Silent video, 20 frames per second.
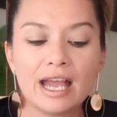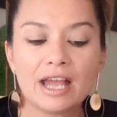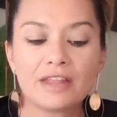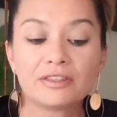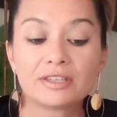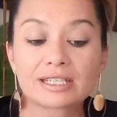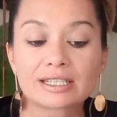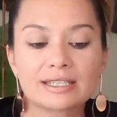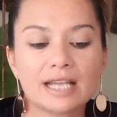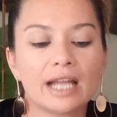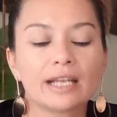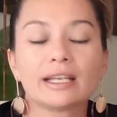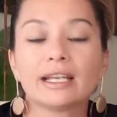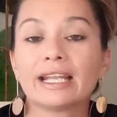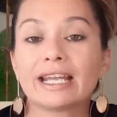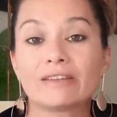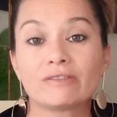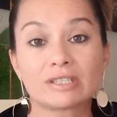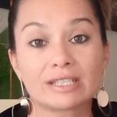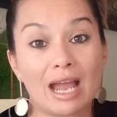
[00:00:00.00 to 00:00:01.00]
the sun
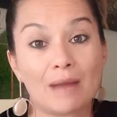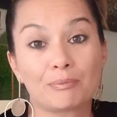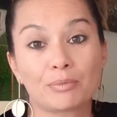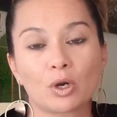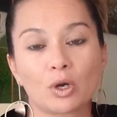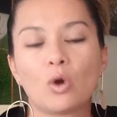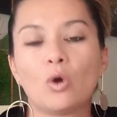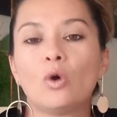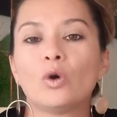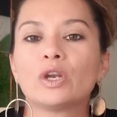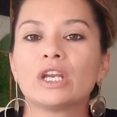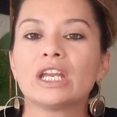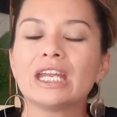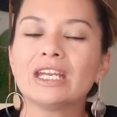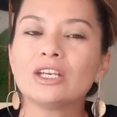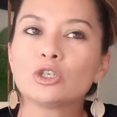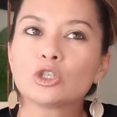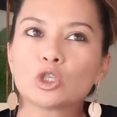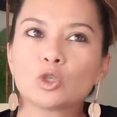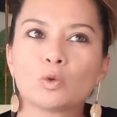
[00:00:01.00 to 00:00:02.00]
leaves Capricorn
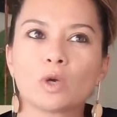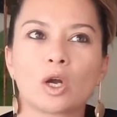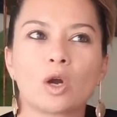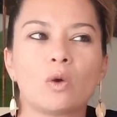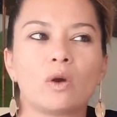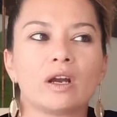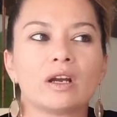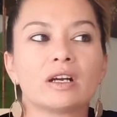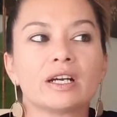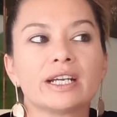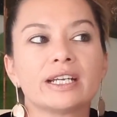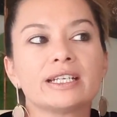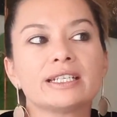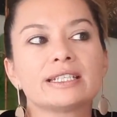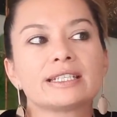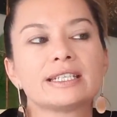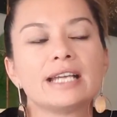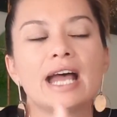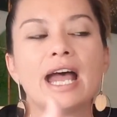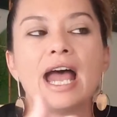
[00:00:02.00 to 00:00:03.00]
into
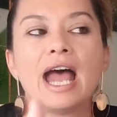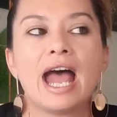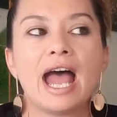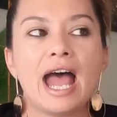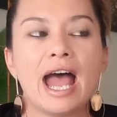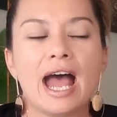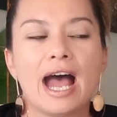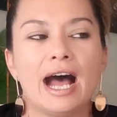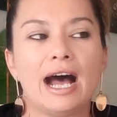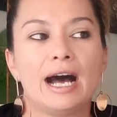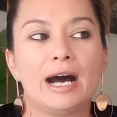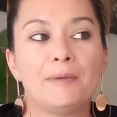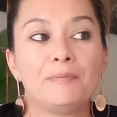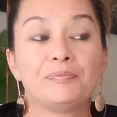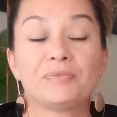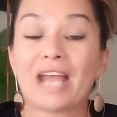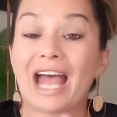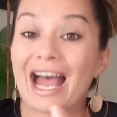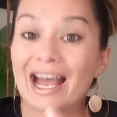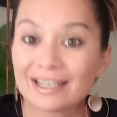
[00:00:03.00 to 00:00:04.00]
Aquarius,
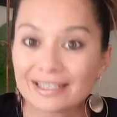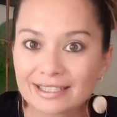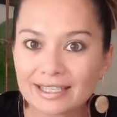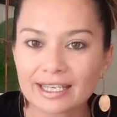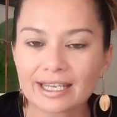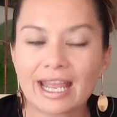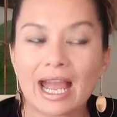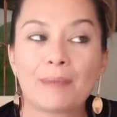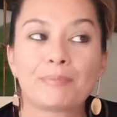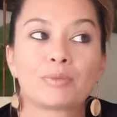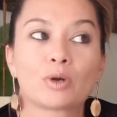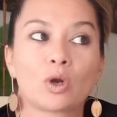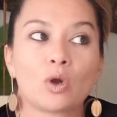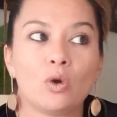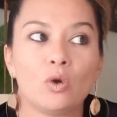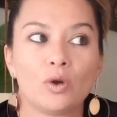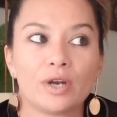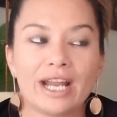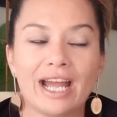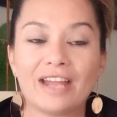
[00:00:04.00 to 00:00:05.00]
as
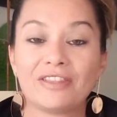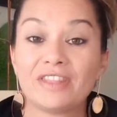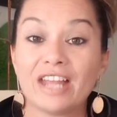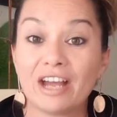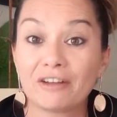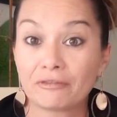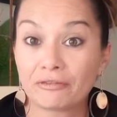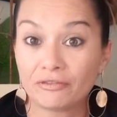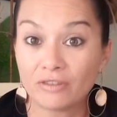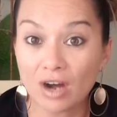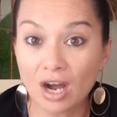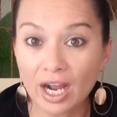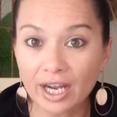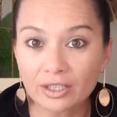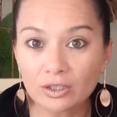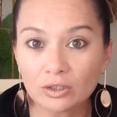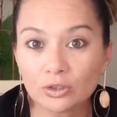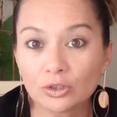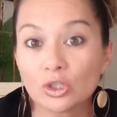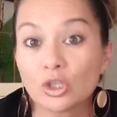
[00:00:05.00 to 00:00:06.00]
Capricorn had that
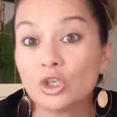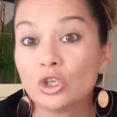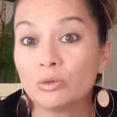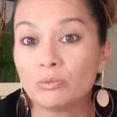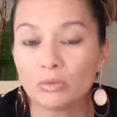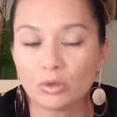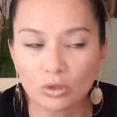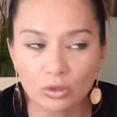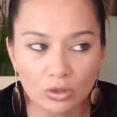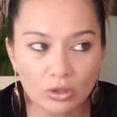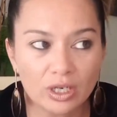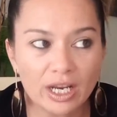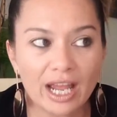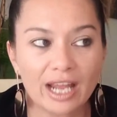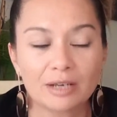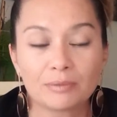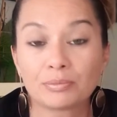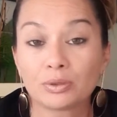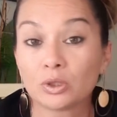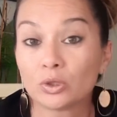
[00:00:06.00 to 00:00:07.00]
final new moon
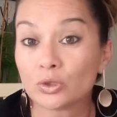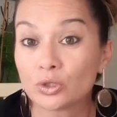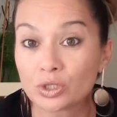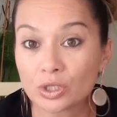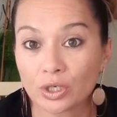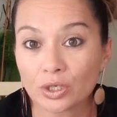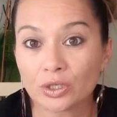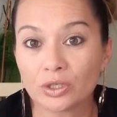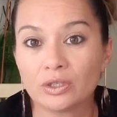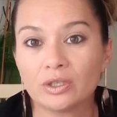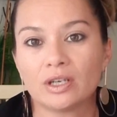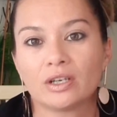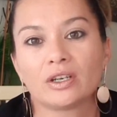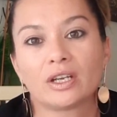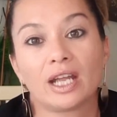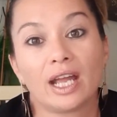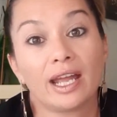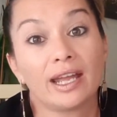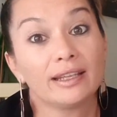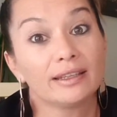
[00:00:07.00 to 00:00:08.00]
and Pluto,
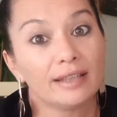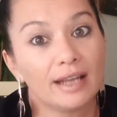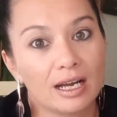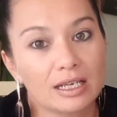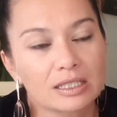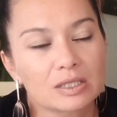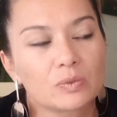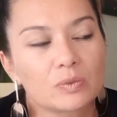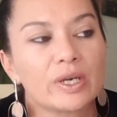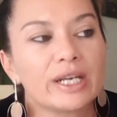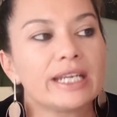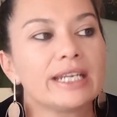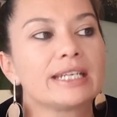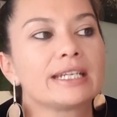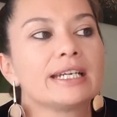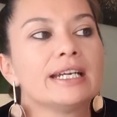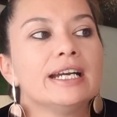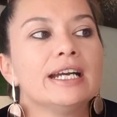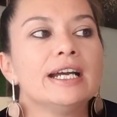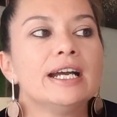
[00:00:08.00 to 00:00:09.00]
okay, last week,